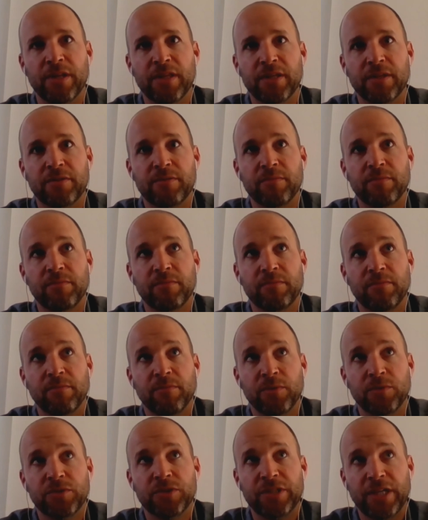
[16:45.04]
One of the
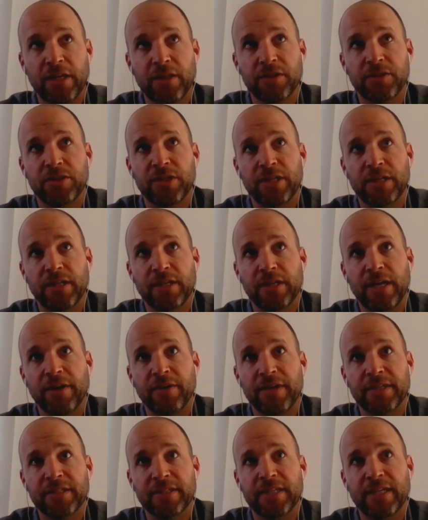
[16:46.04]
most challenging
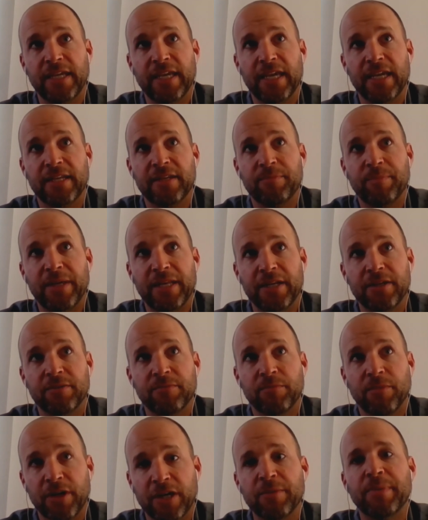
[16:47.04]
areas to get
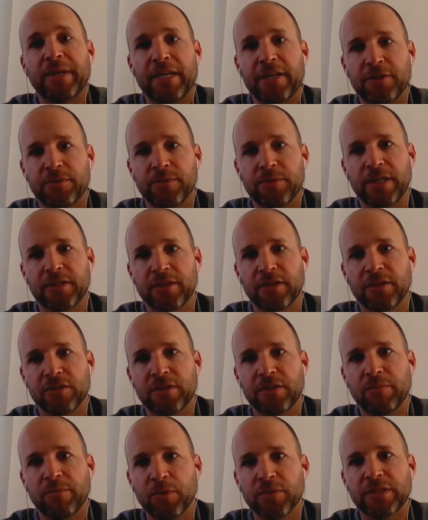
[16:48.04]
market penetration
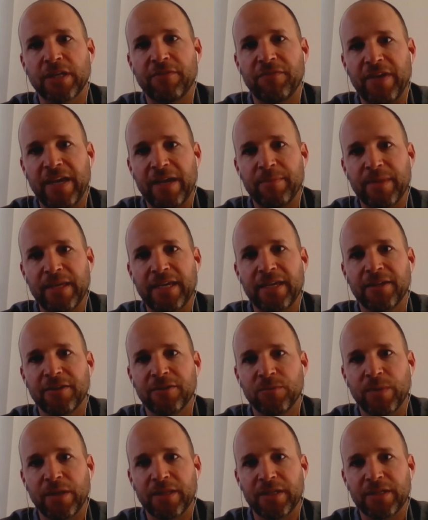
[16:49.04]
is in multifamily
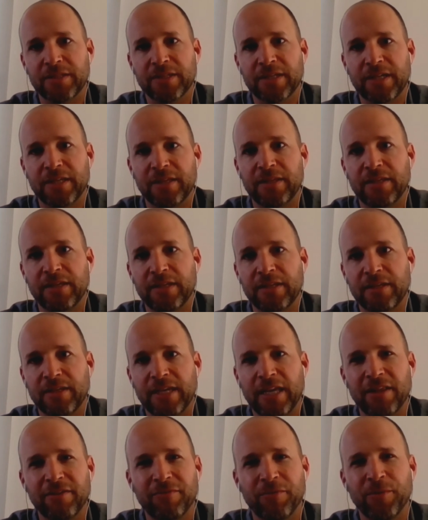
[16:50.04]
dwellings. And in
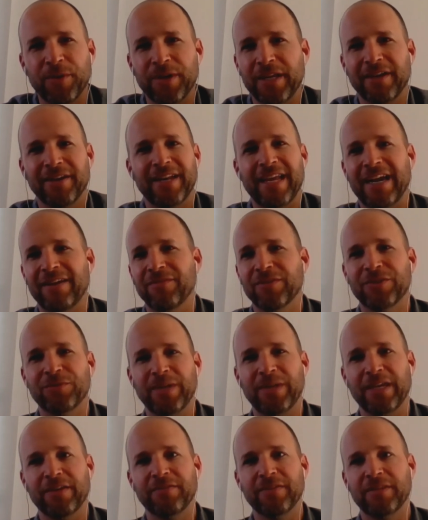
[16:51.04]
California, on
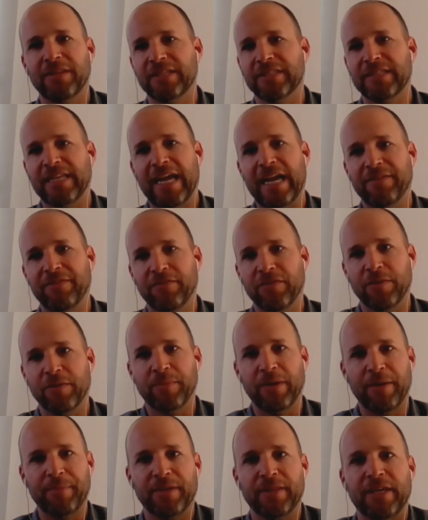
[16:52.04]
average, we have at least half of our
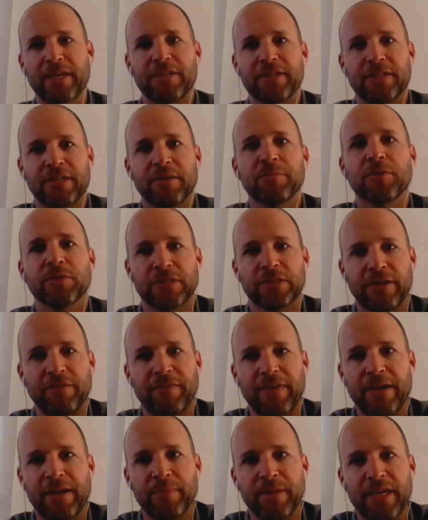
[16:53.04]
population in
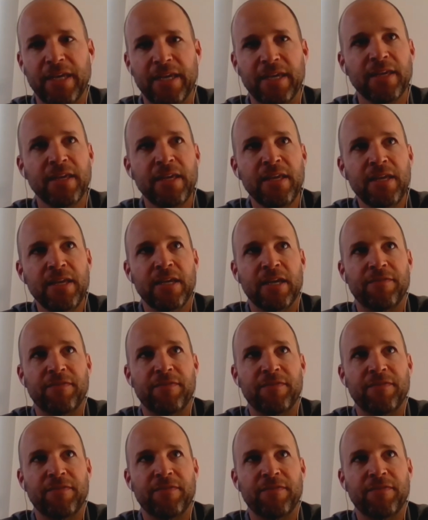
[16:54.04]
multifamily.